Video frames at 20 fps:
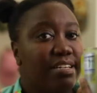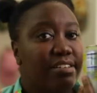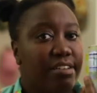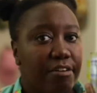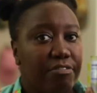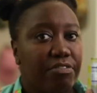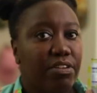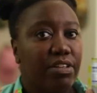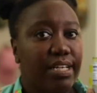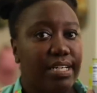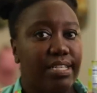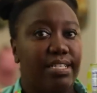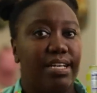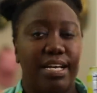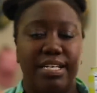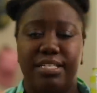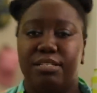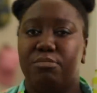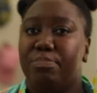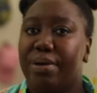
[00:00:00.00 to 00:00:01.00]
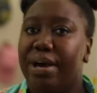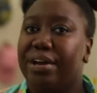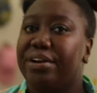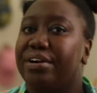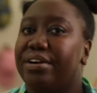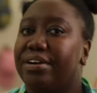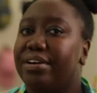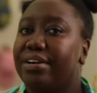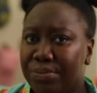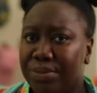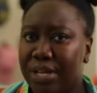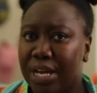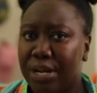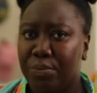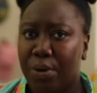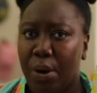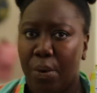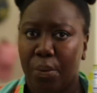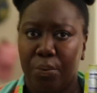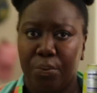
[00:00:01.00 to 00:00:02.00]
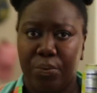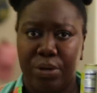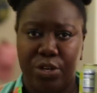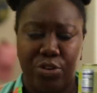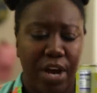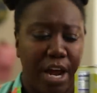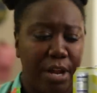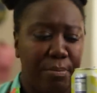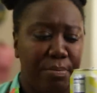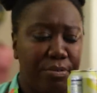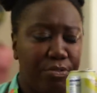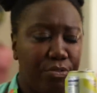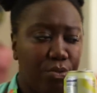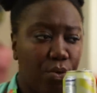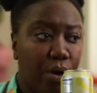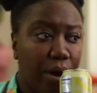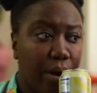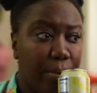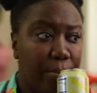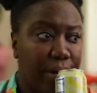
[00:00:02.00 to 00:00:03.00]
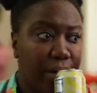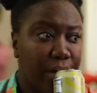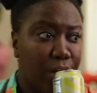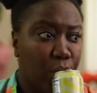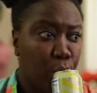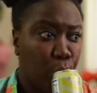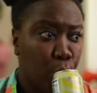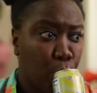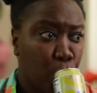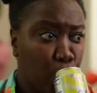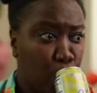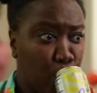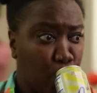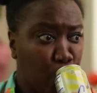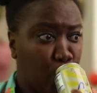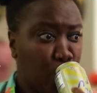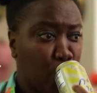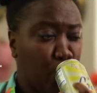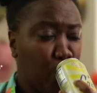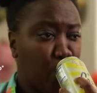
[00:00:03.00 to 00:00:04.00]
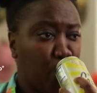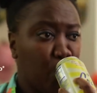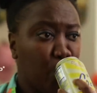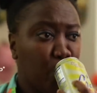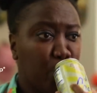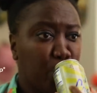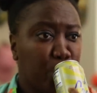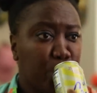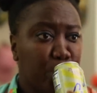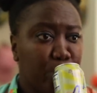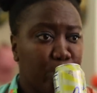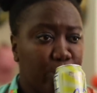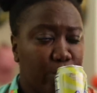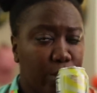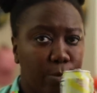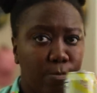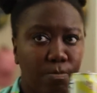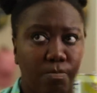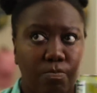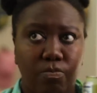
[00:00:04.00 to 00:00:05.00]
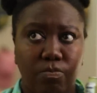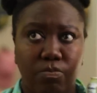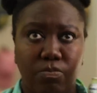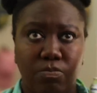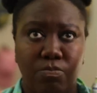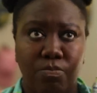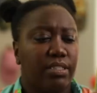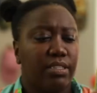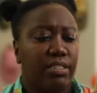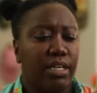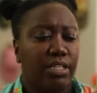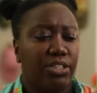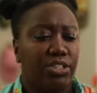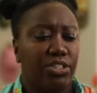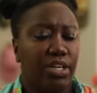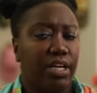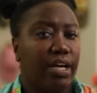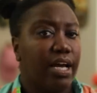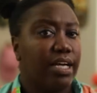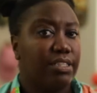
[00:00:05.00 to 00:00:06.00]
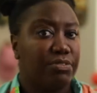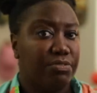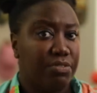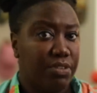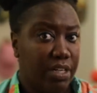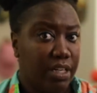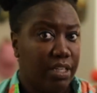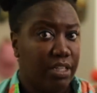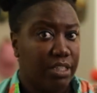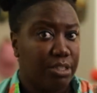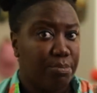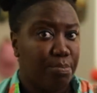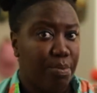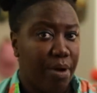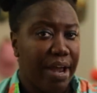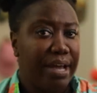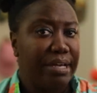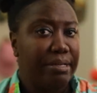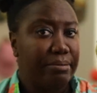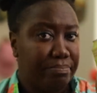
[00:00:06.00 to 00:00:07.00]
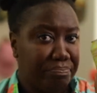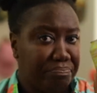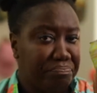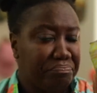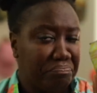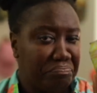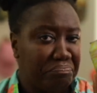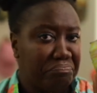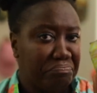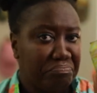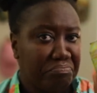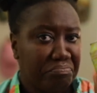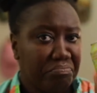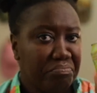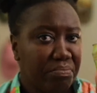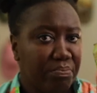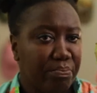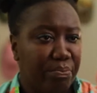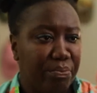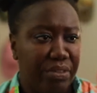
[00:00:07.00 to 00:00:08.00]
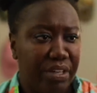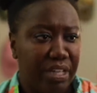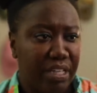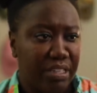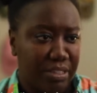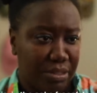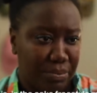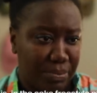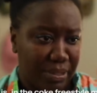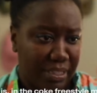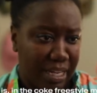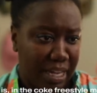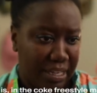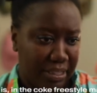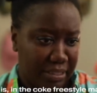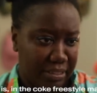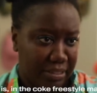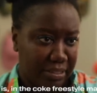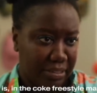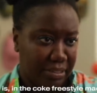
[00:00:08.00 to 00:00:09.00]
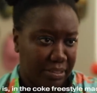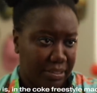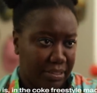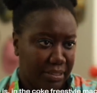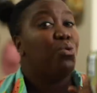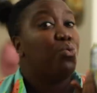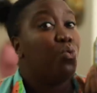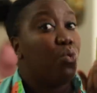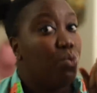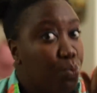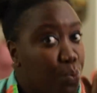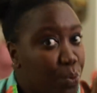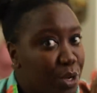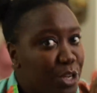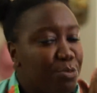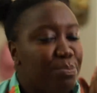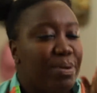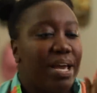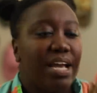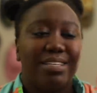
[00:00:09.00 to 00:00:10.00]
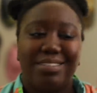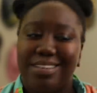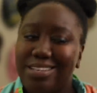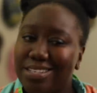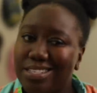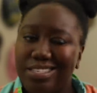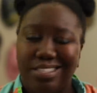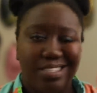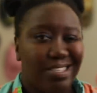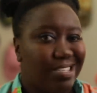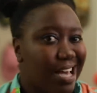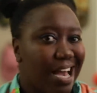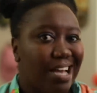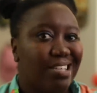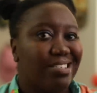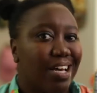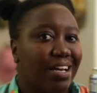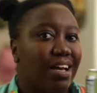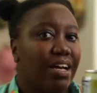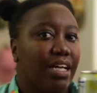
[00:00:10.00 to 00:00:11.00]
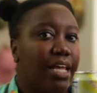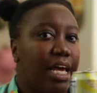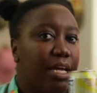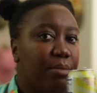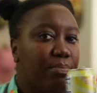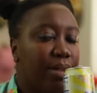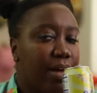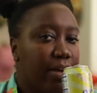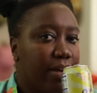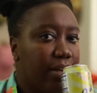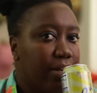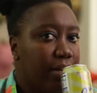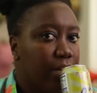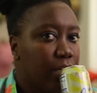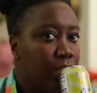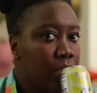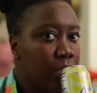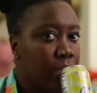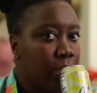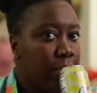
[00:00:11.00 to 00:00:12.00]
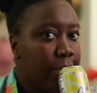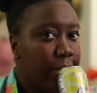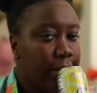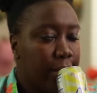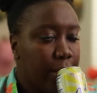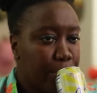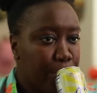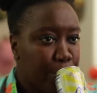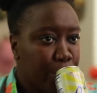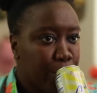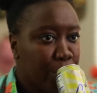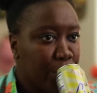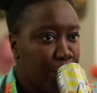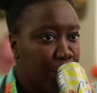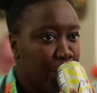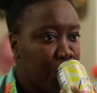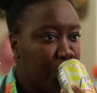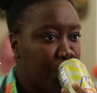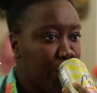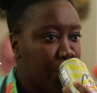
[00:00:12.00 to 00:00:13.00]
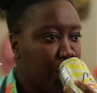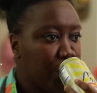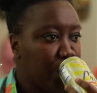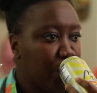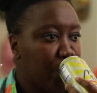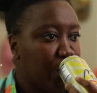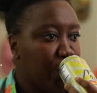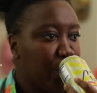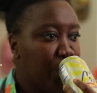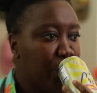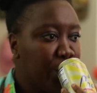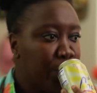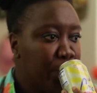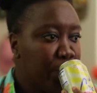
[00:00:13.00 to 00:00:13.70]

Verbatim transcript: Definitely tastes better than what we tried before, but if there was a such thing as vanilla Sprite, this is what that is. Which makes it taste like a Glade plug it in. Yep, mm-hmm.